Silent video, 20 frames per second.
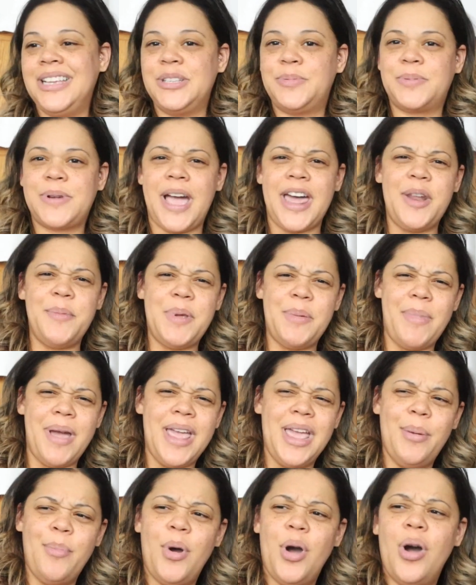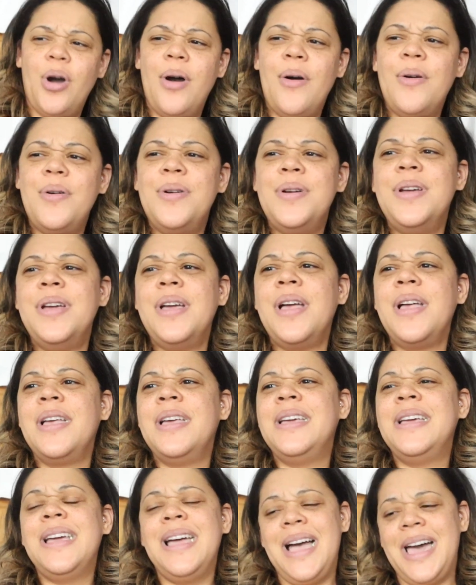it's kind of in my MO.
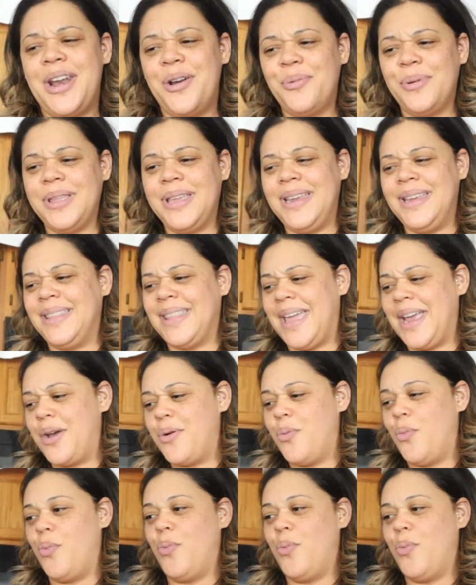I don't really like